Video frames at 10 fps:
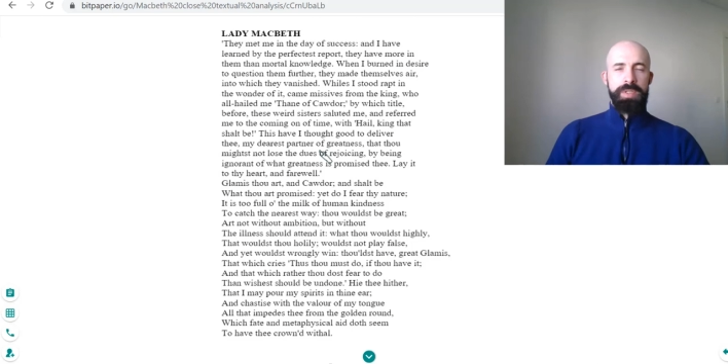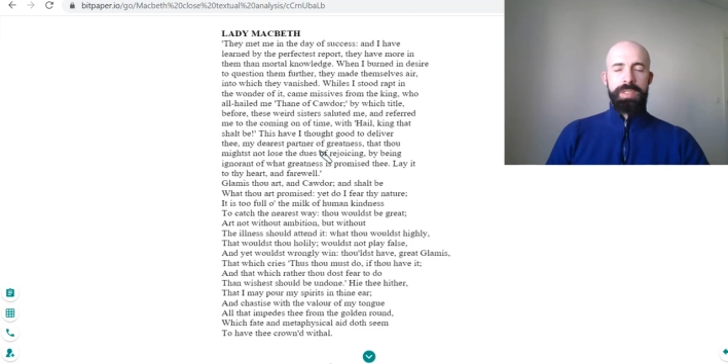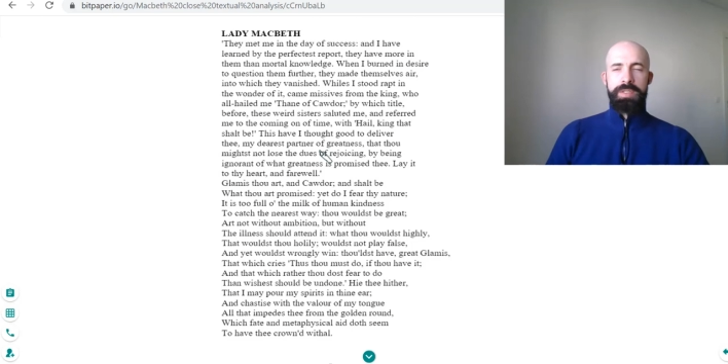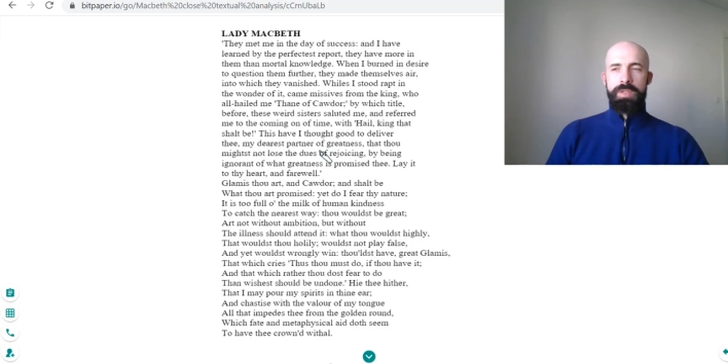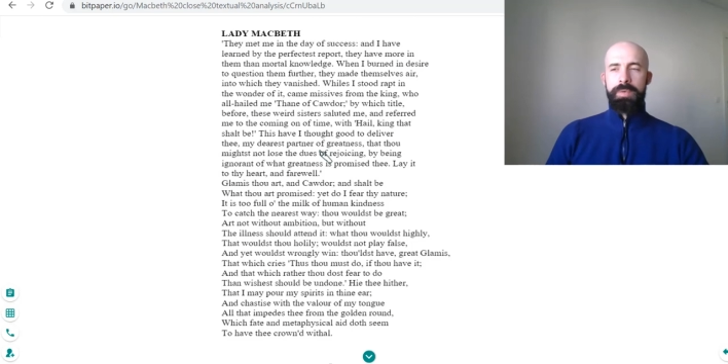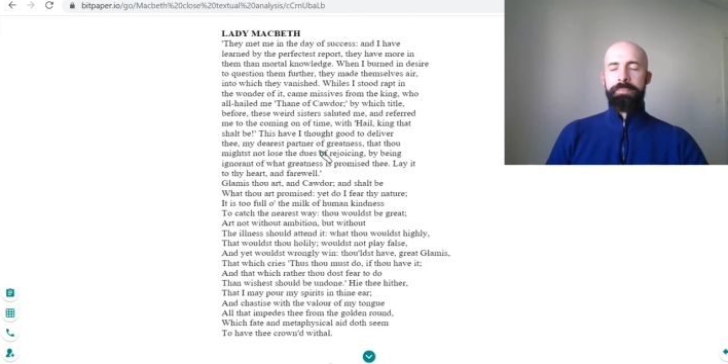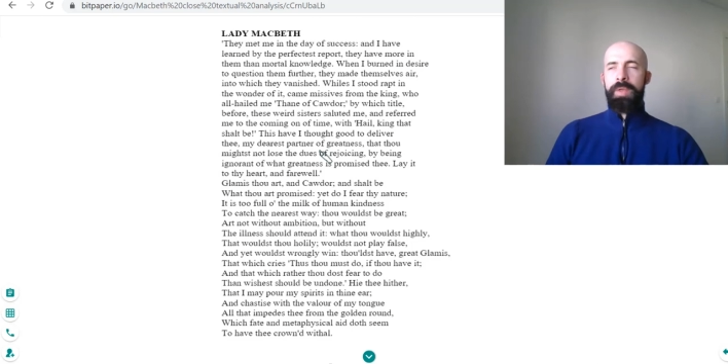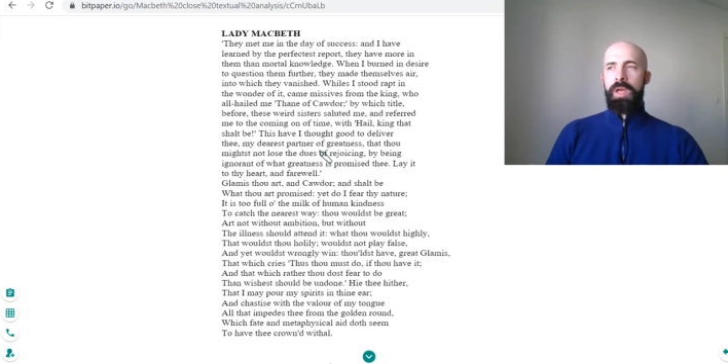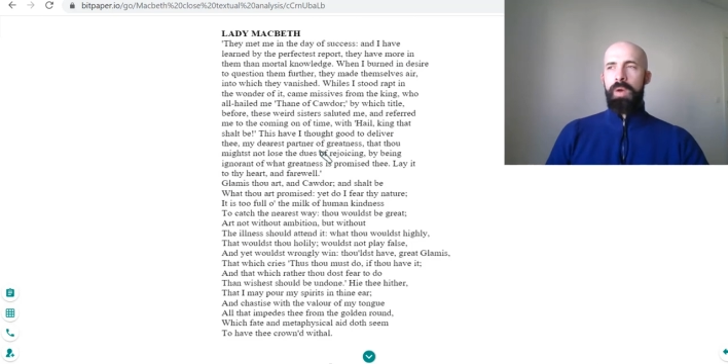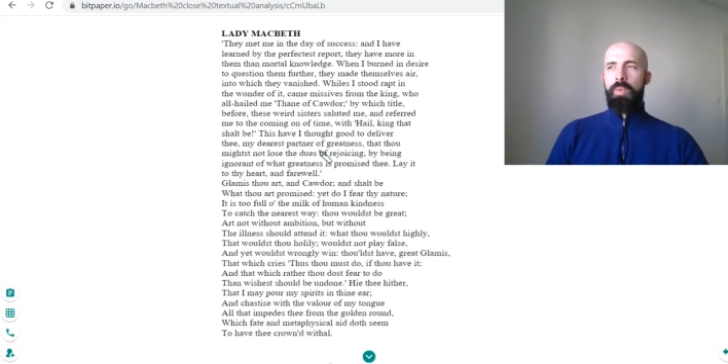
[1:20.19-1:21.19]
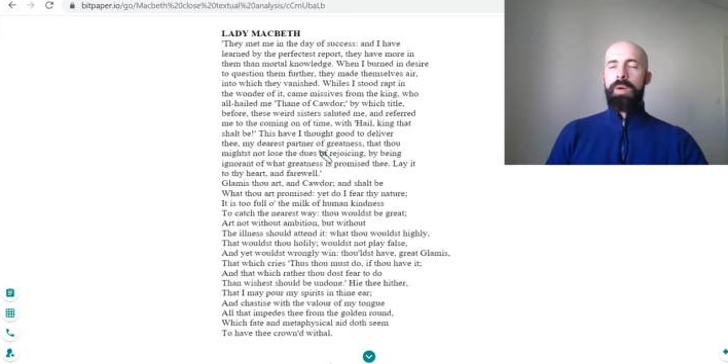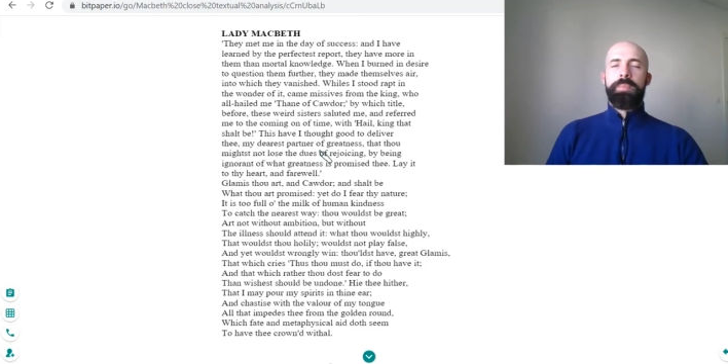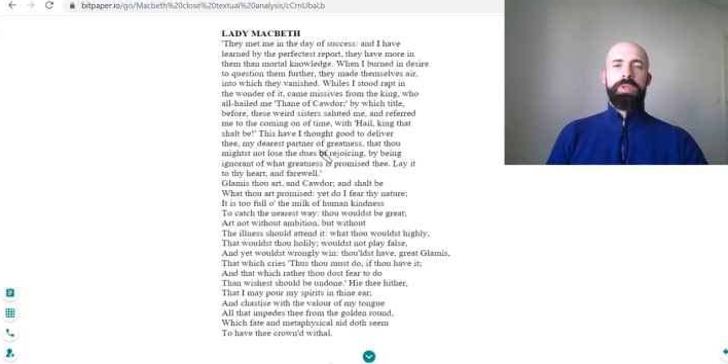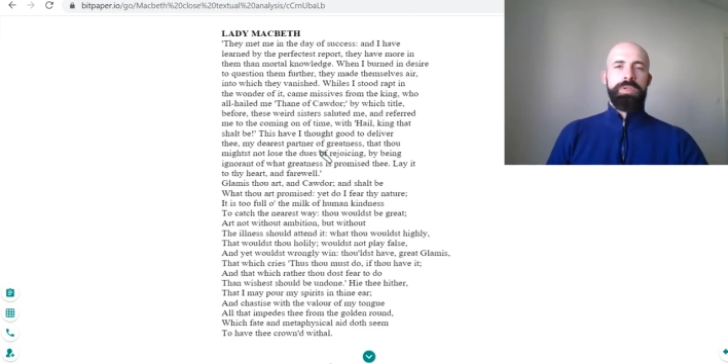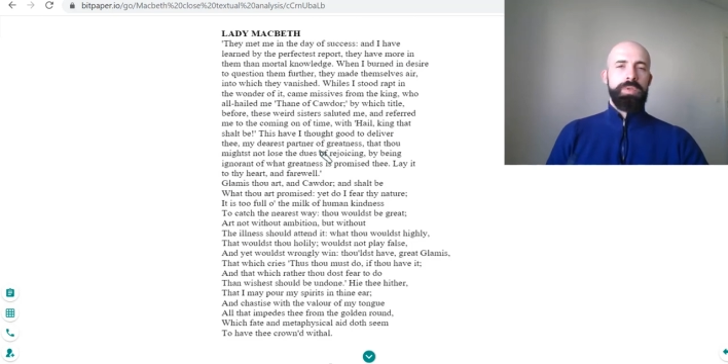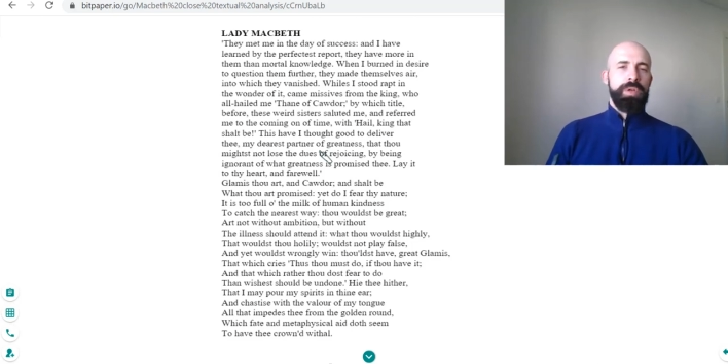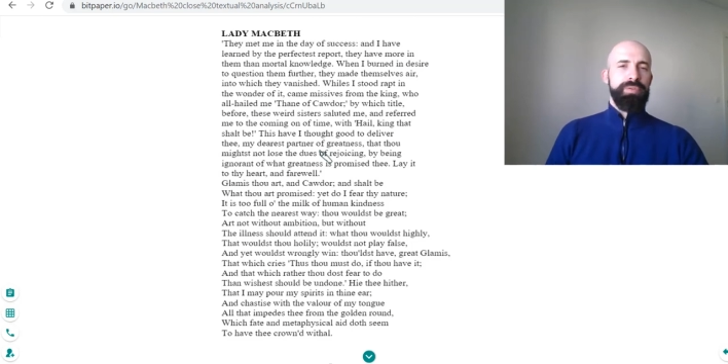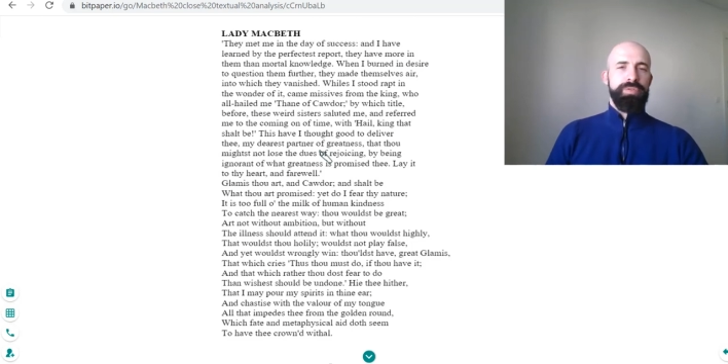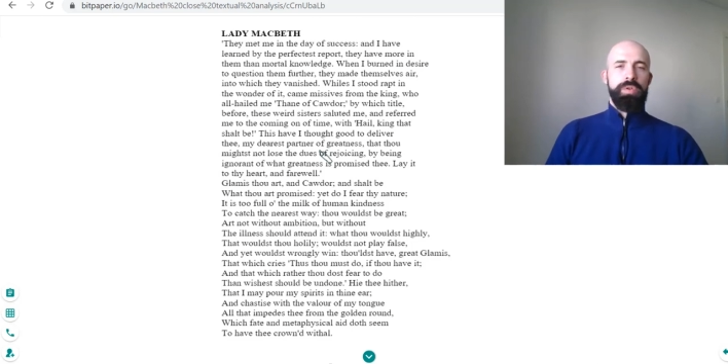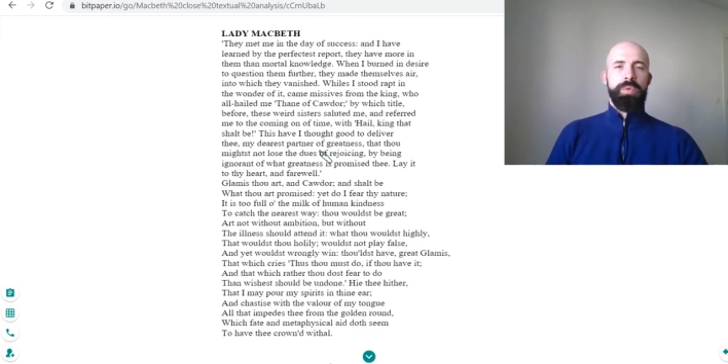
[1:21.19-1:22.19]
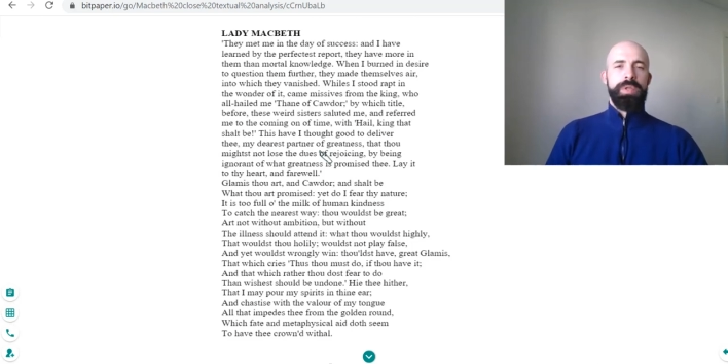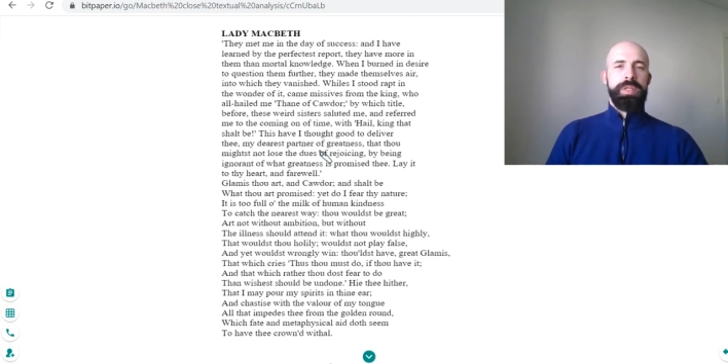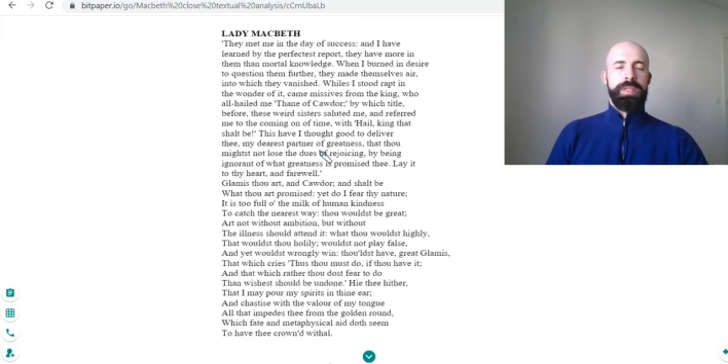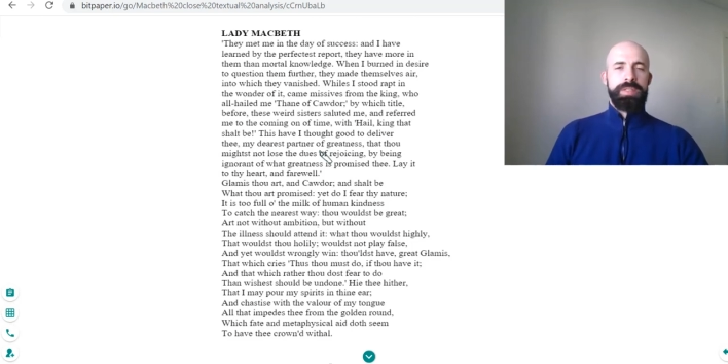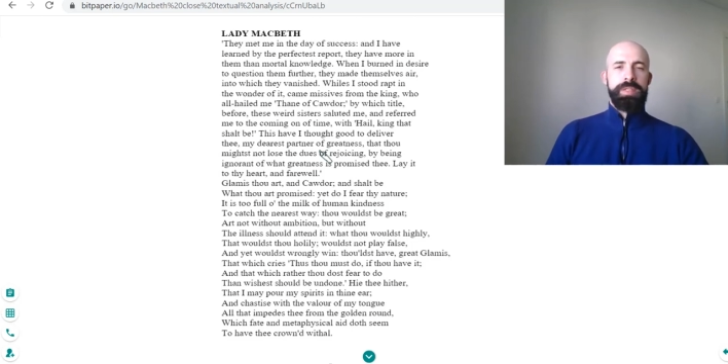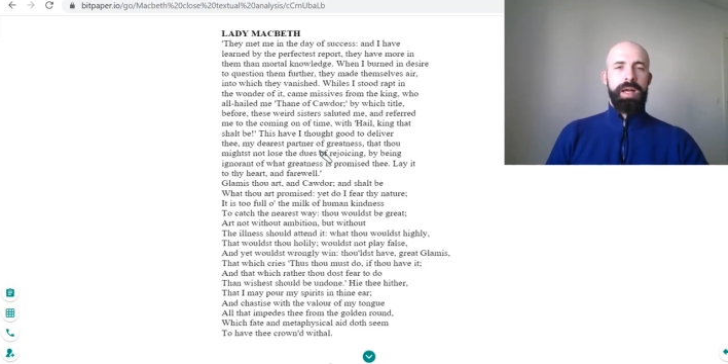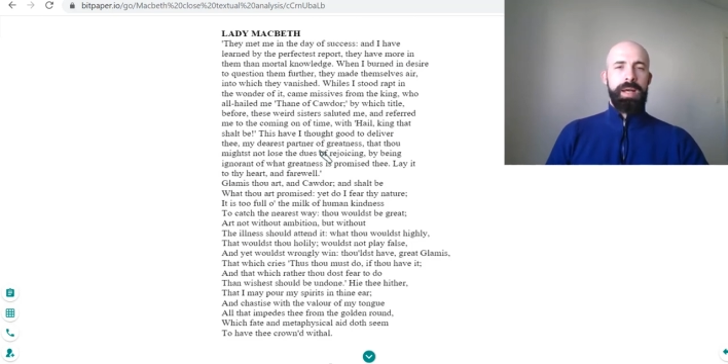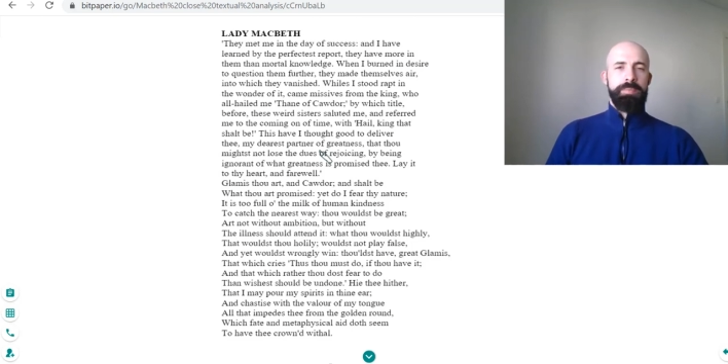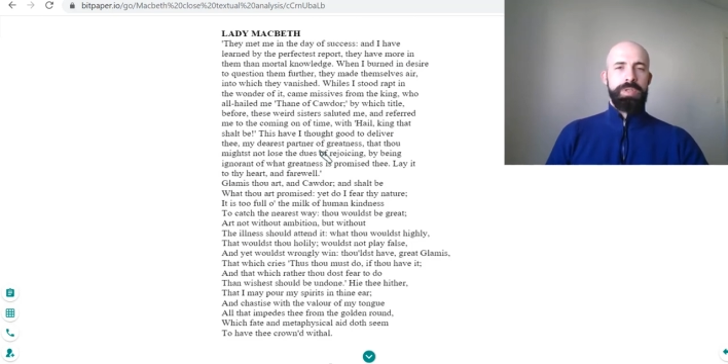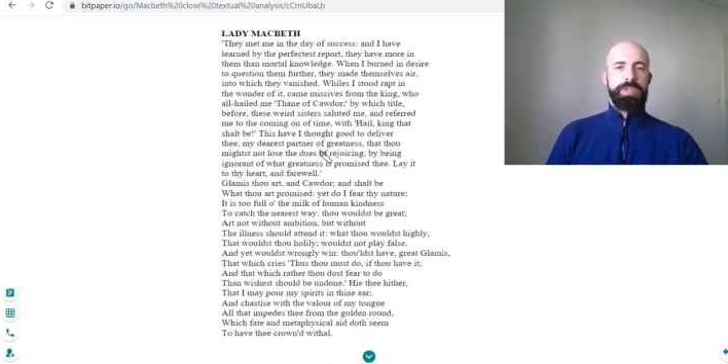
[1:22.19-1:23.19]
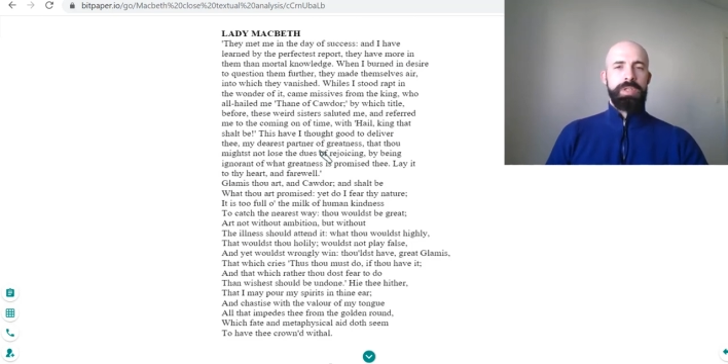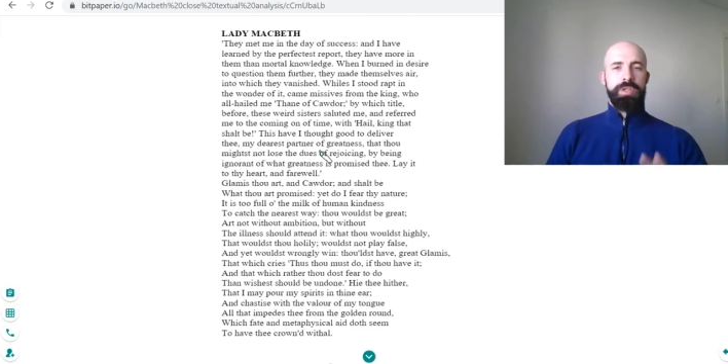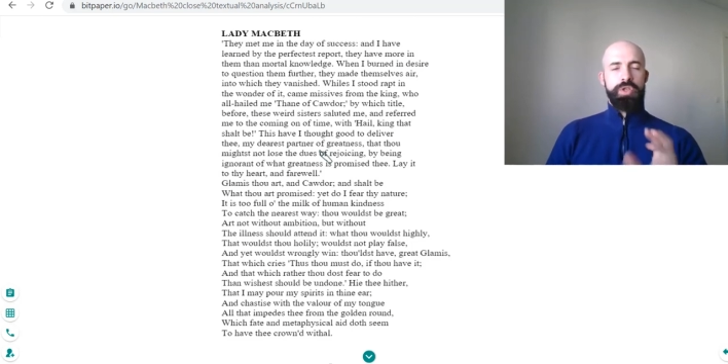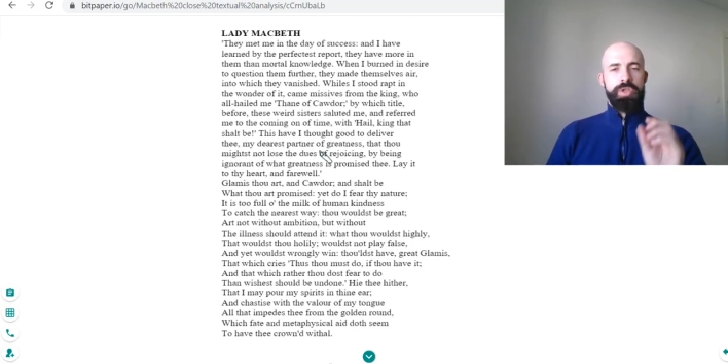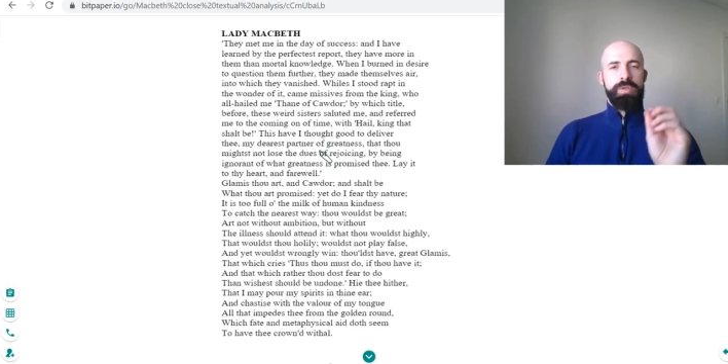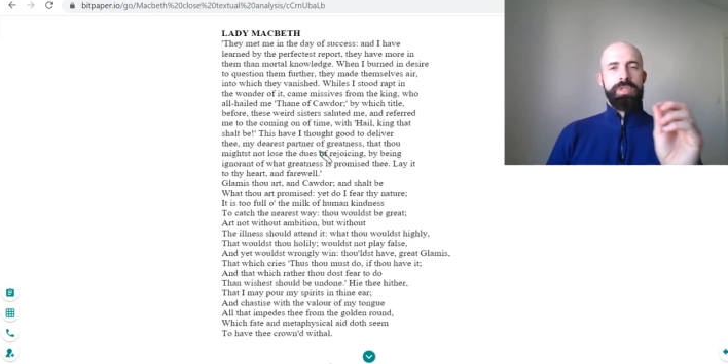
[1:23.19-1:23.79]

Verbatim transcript: So what I'm going to do going forward is I'm just going to shoot these